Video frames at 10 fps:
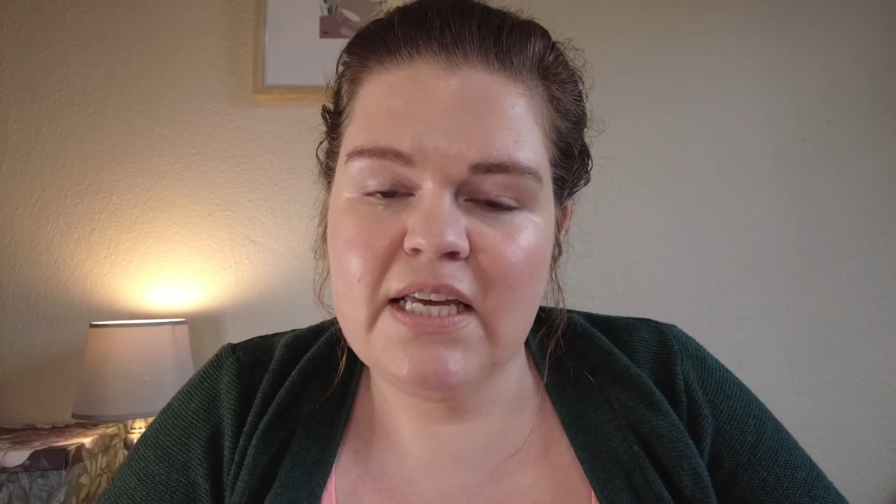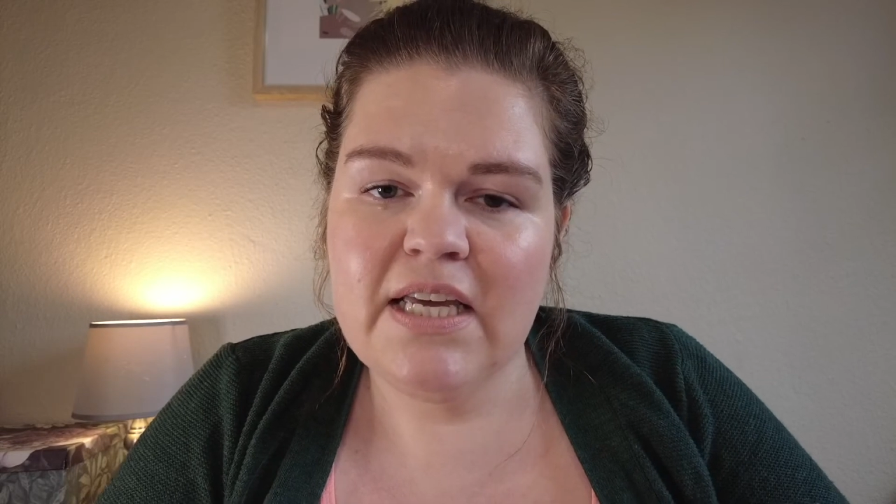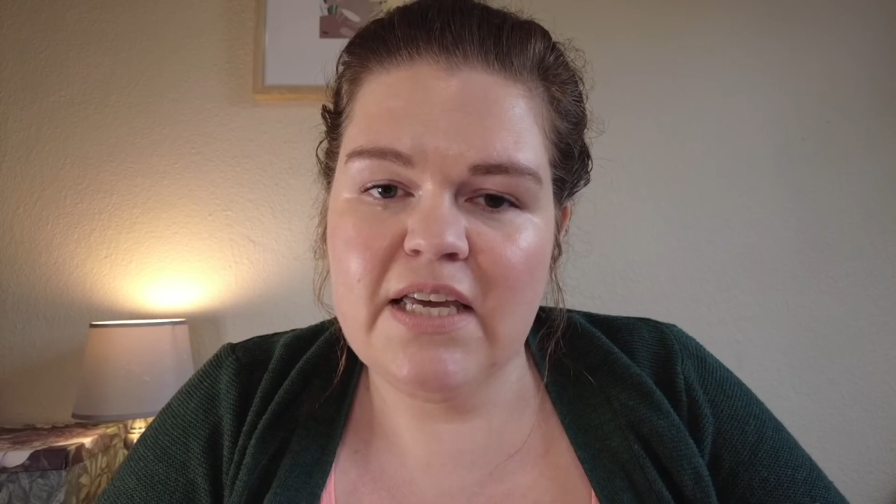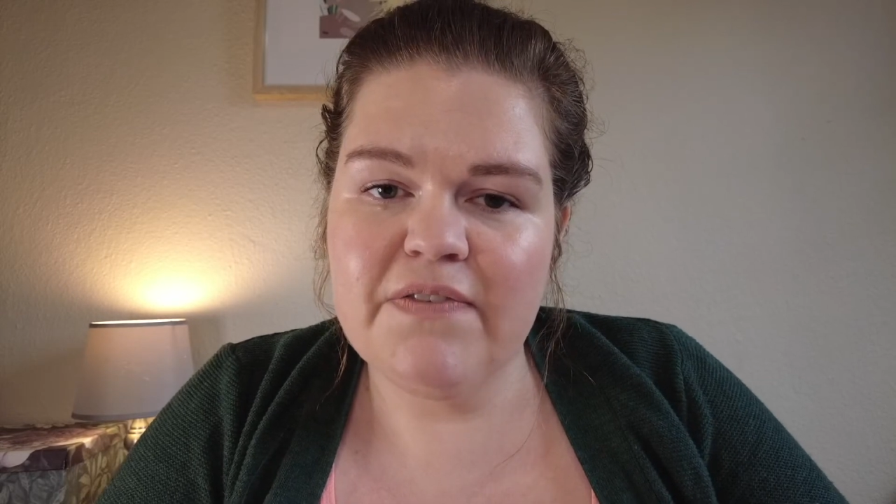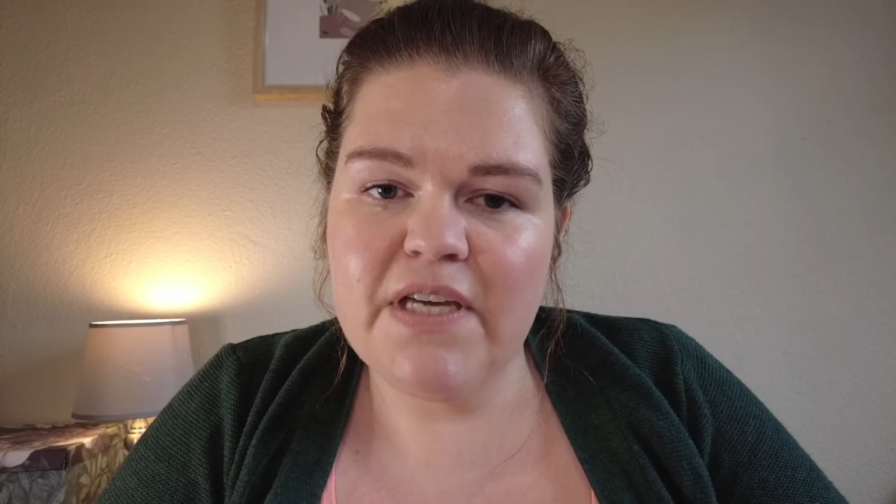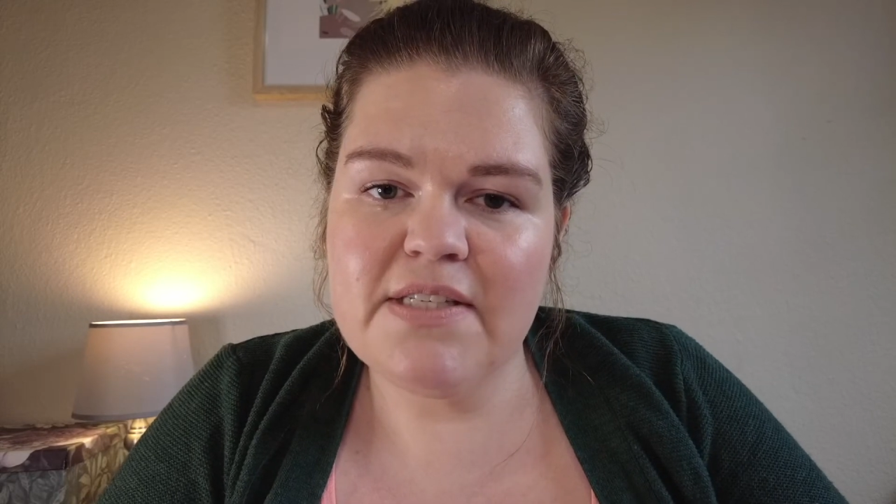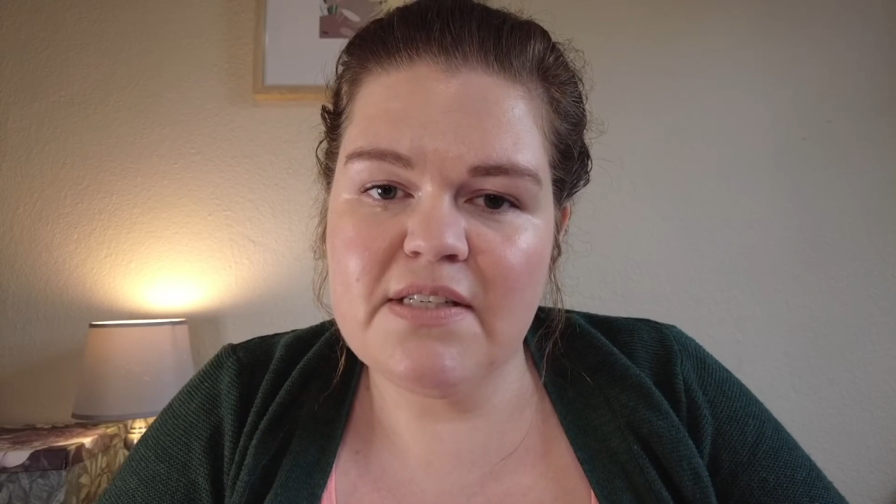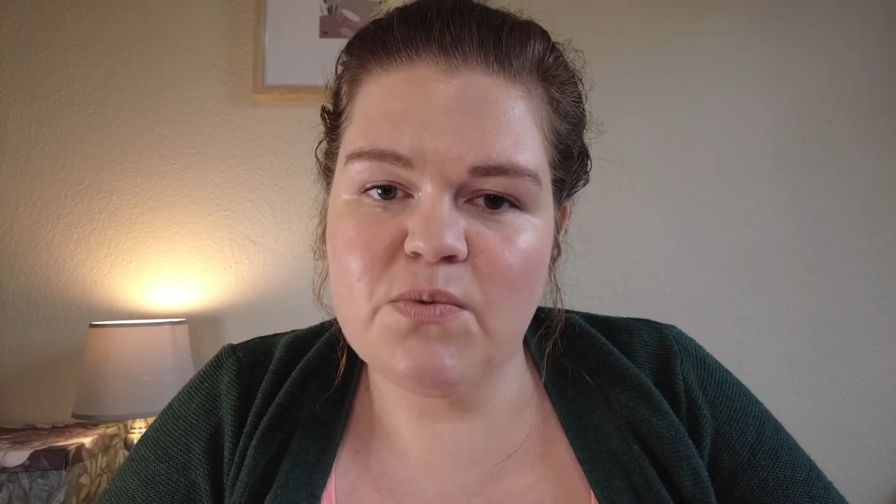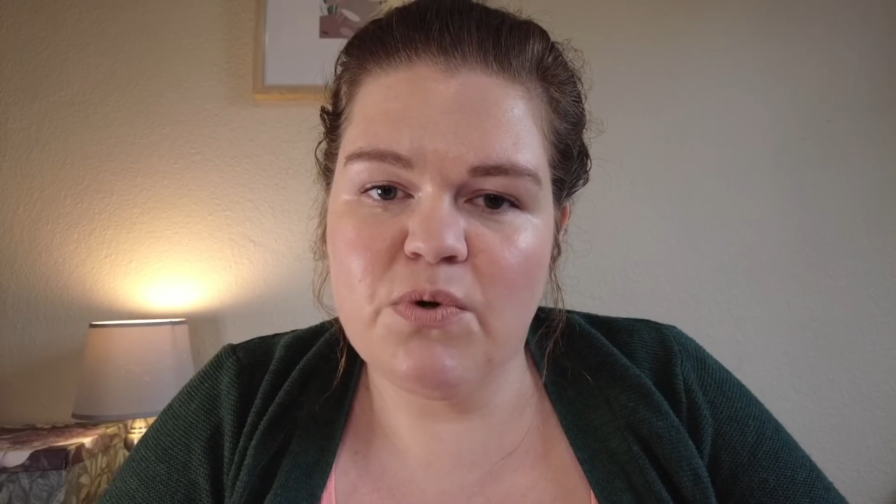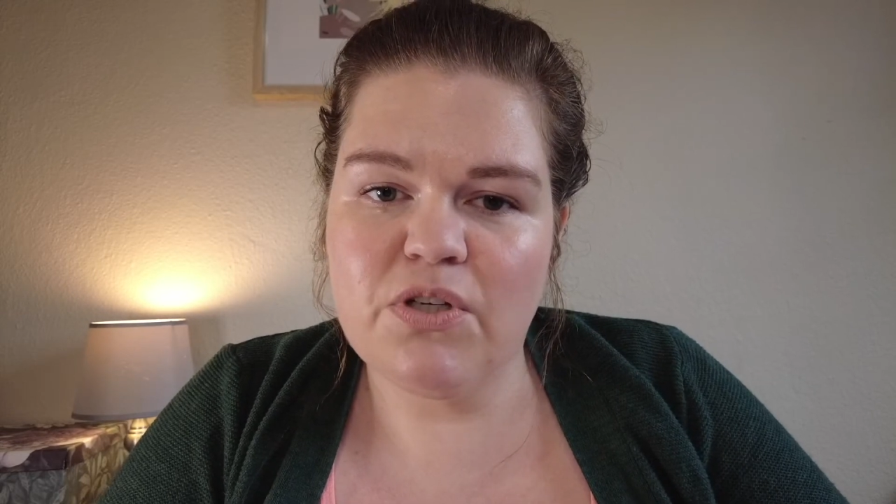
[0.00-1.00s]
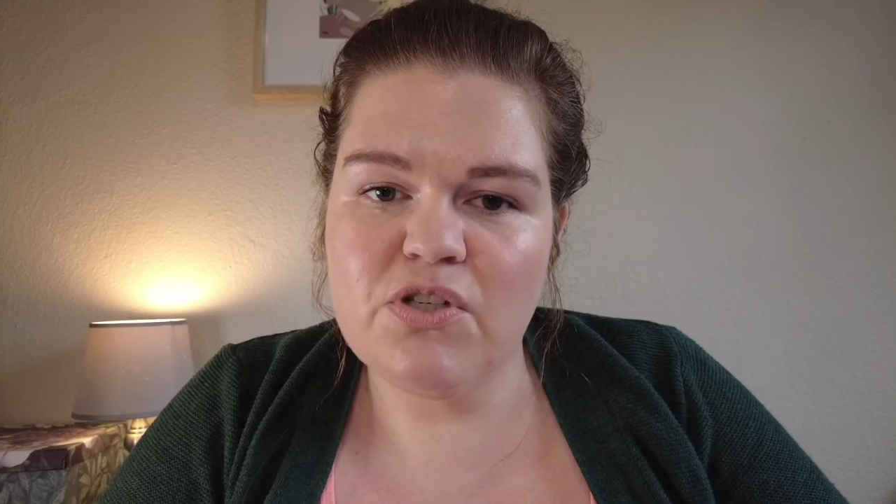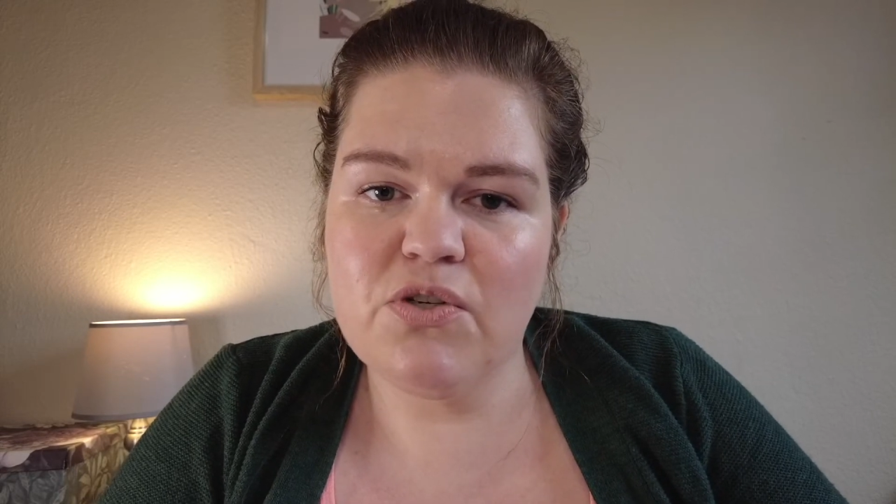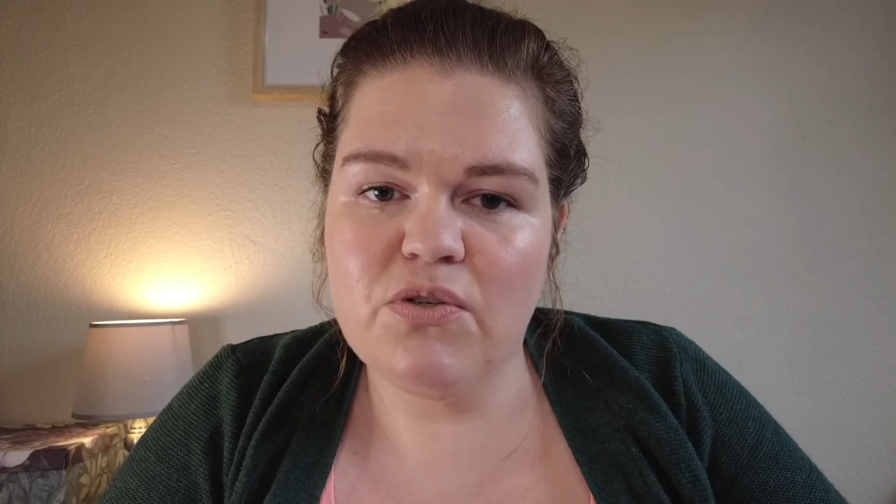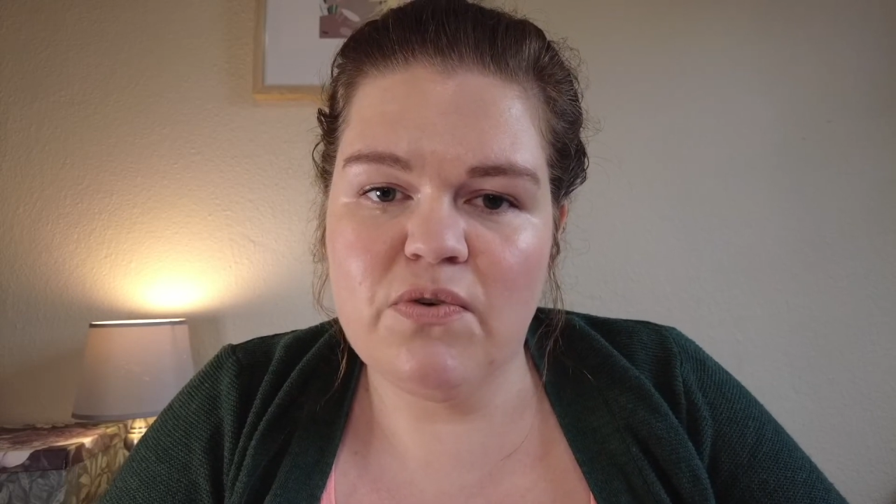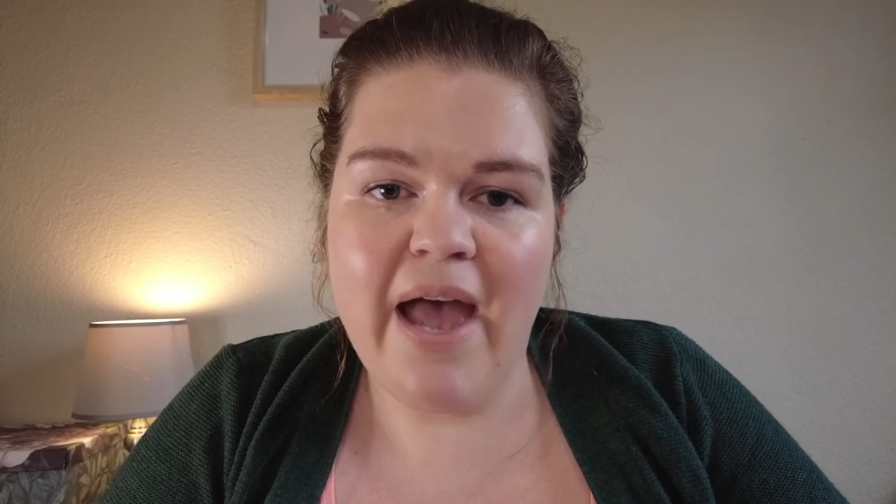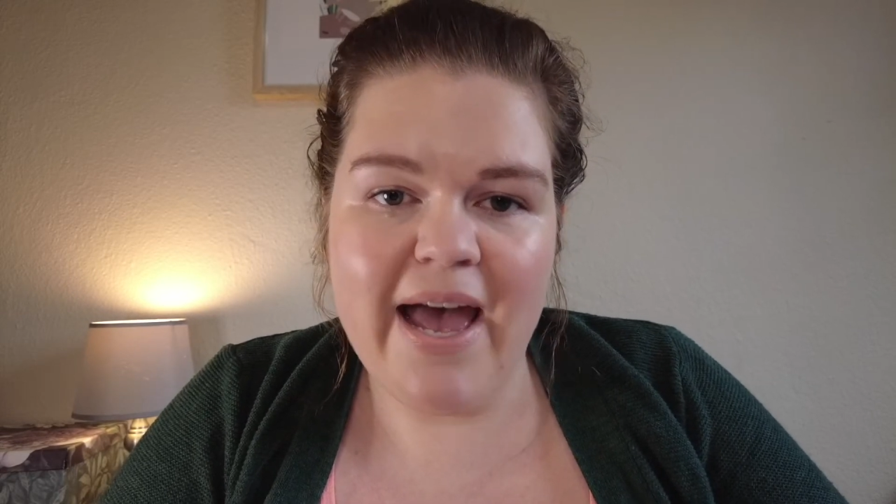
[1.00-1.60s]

if Essence were to